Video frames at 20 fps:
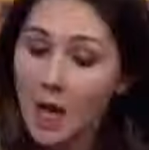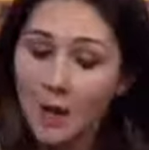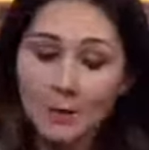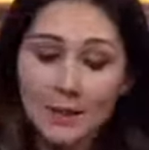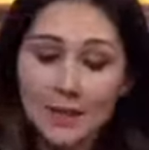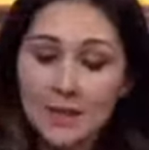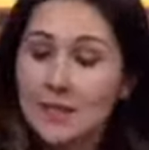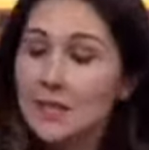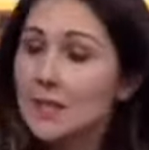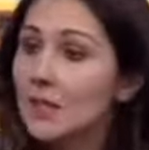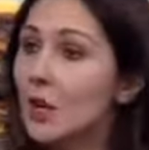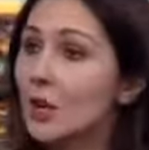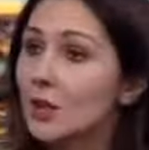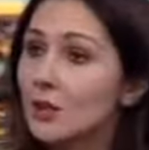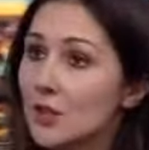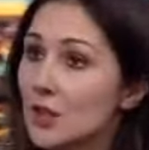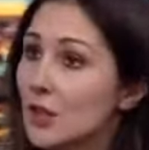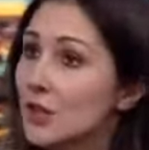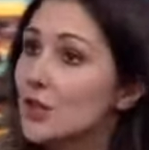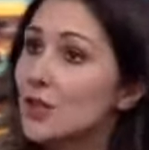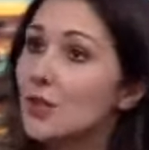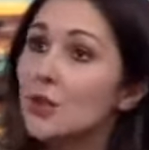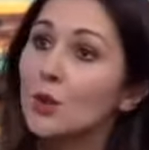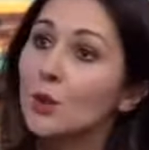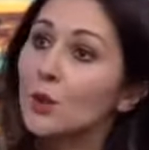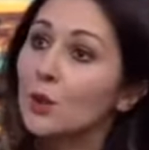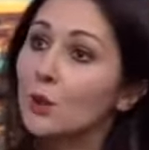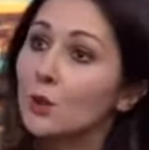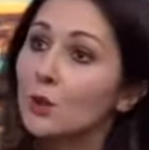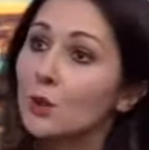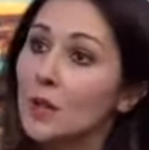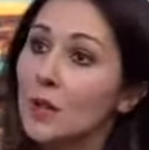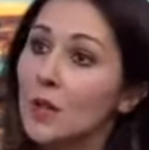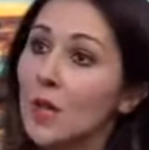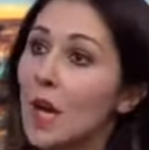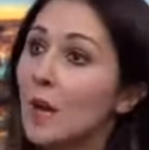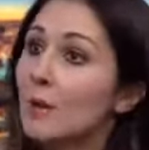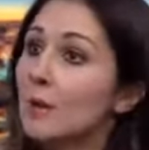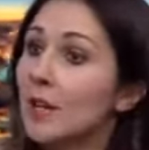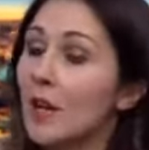I mean, it starts at school.
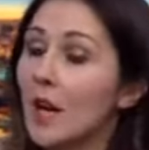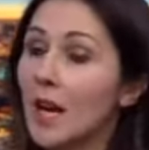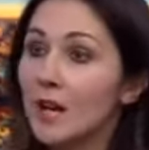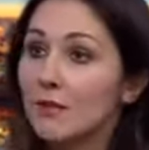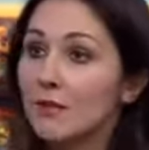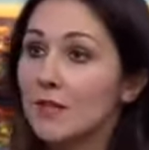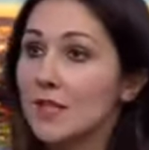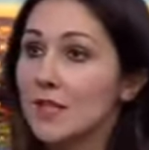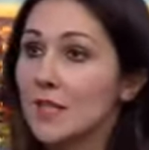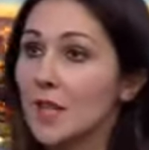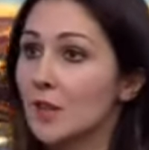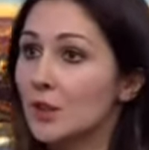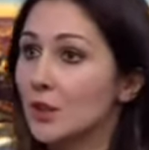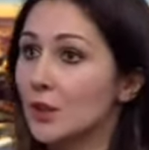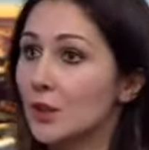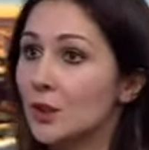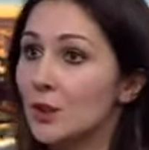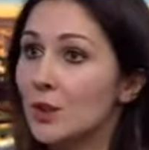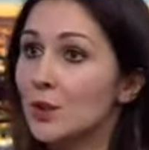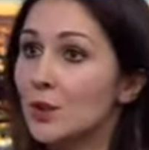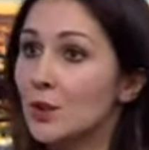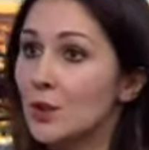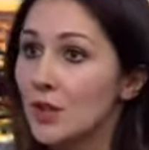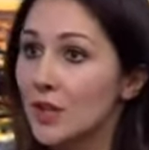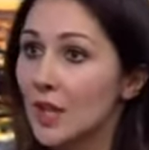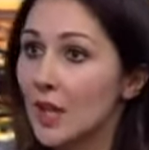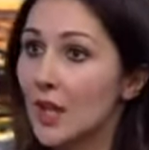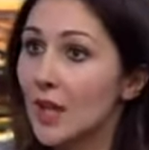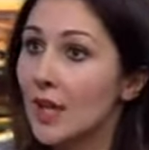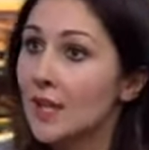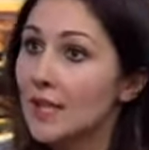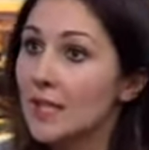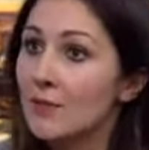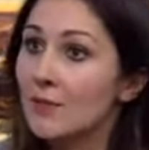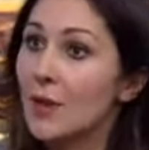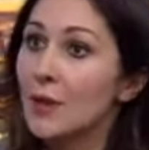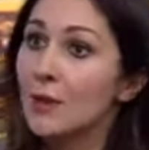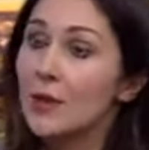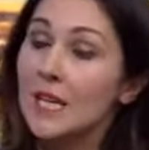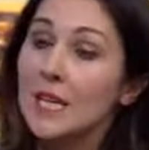I mean, I have a son and a daughter, and it's
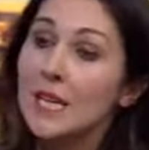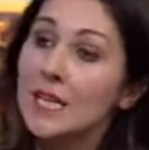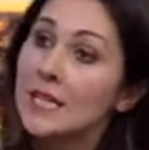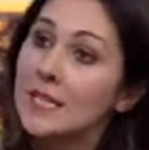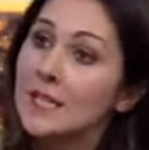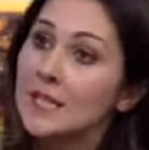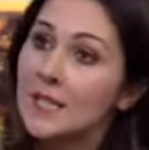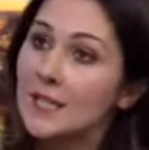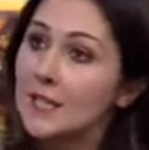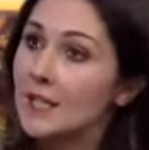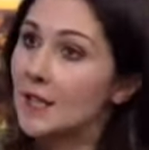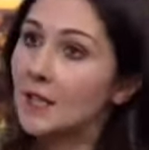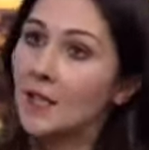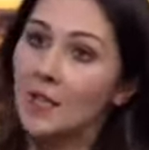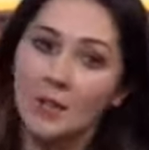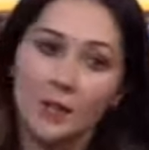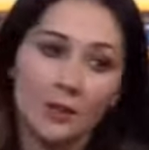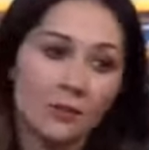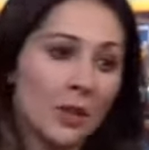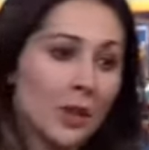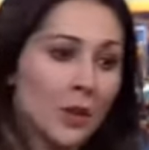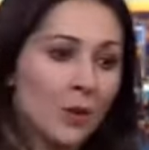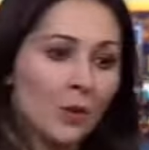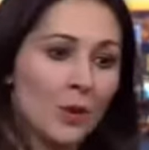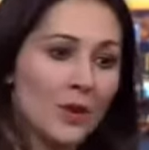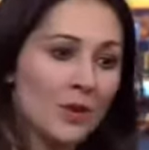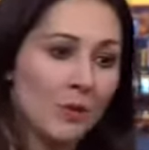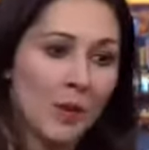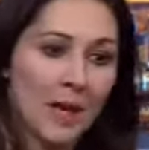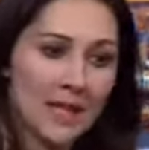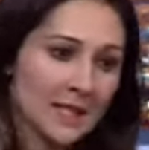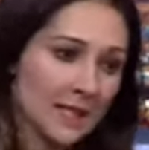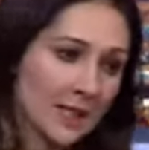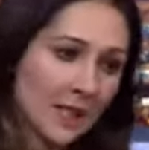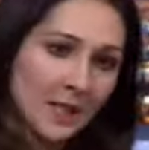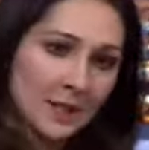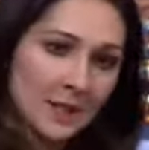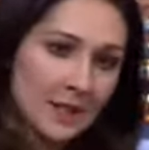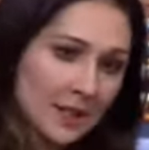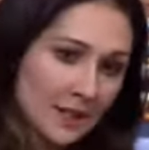very easy to kind of, with my
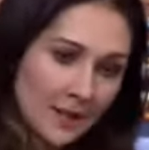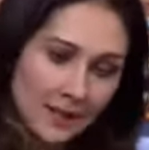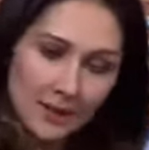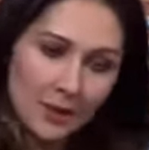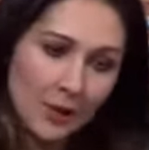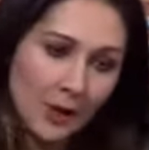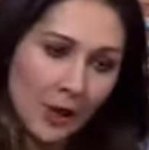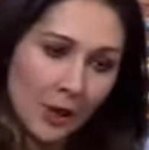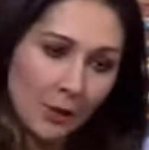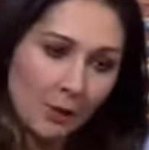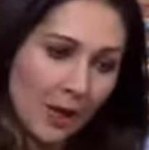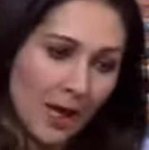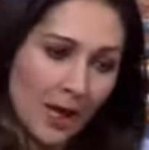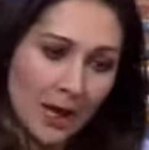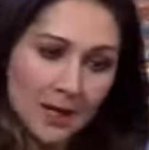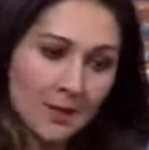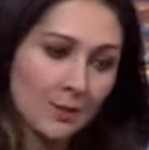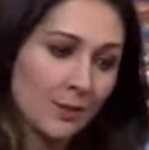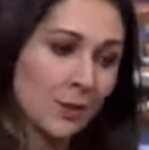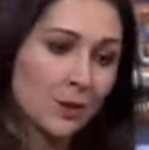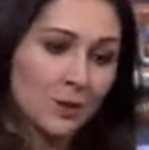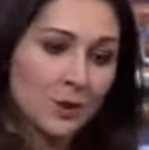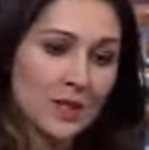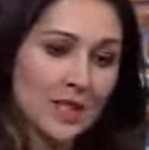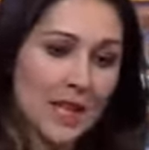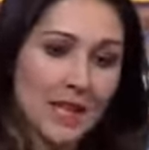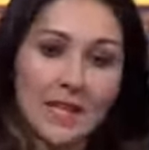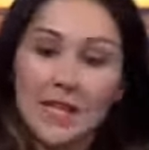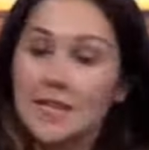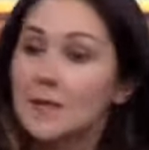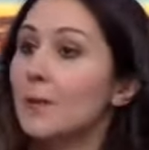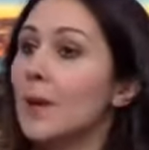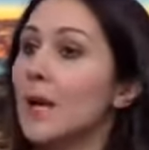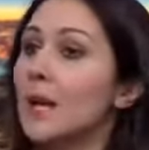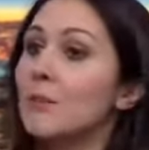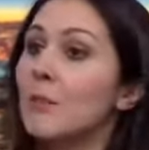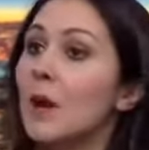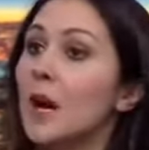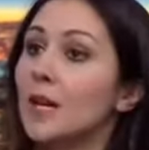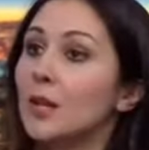sons, you know, my husband will say, let's
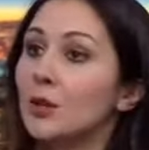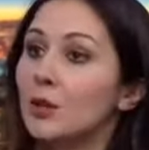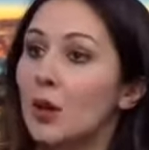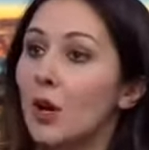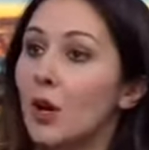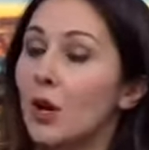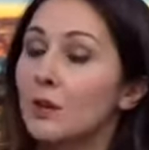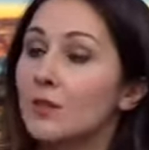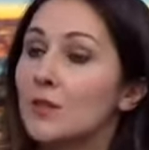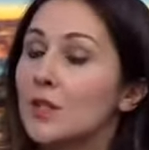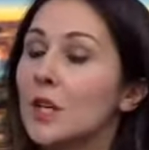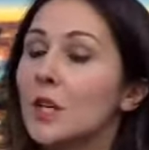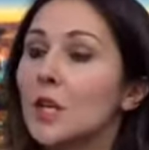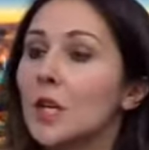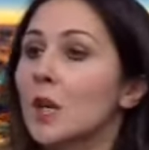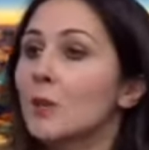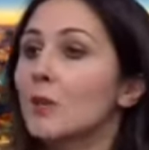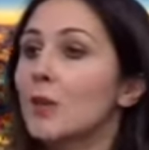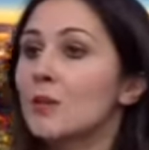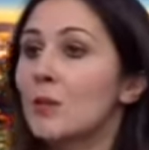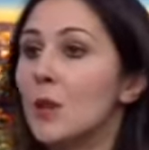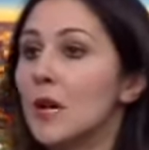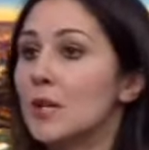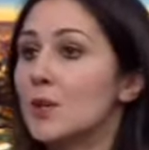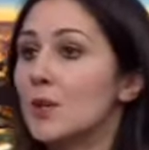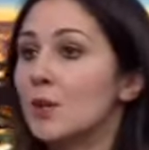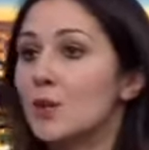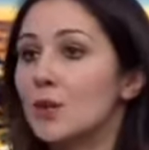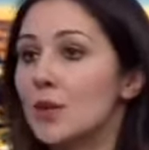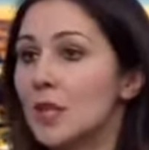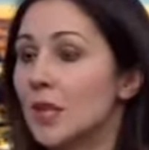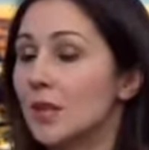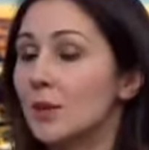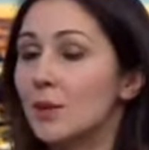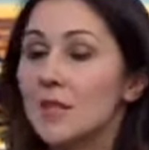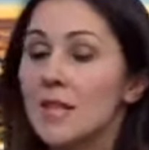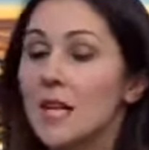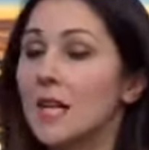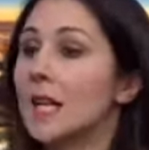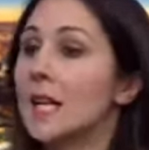play Minecraft, and with my daughter, he'll
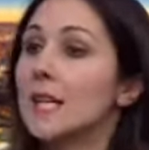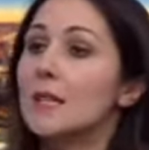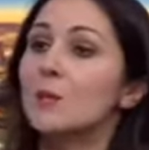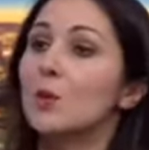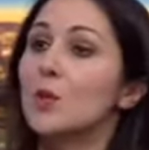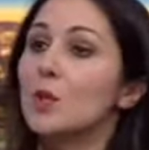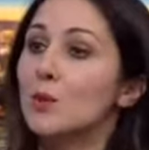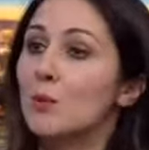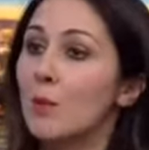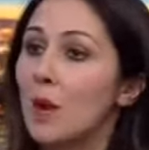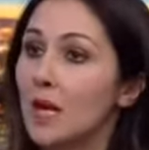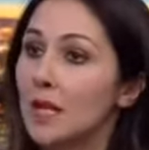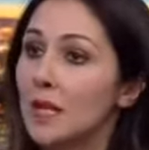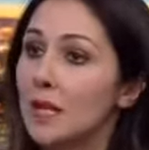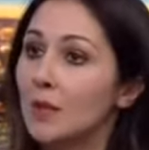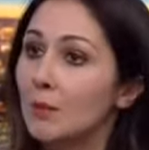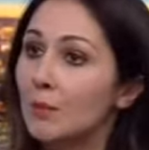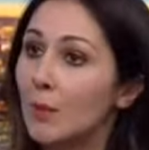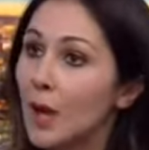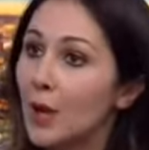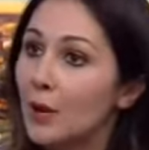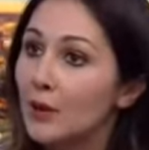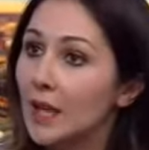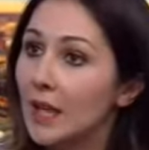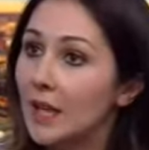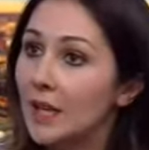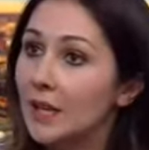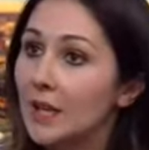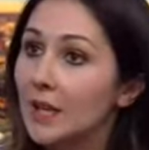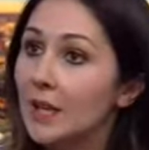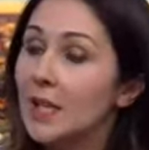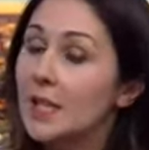say, let's watch My Little Pony.